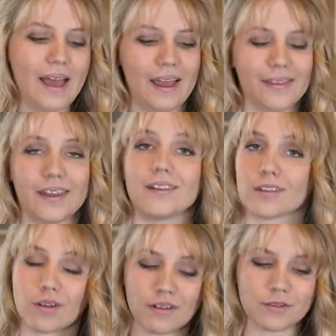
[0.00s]
and then the
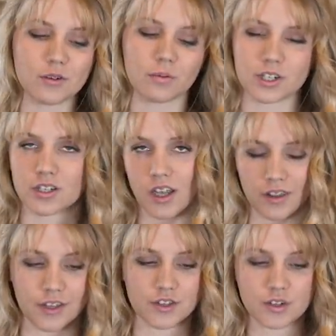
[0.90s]
ruffle, which is cut
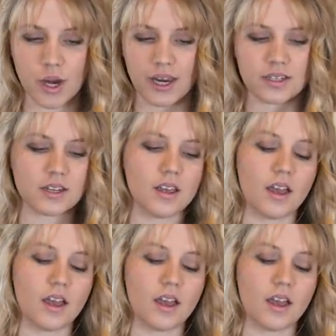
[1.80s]
on the straight,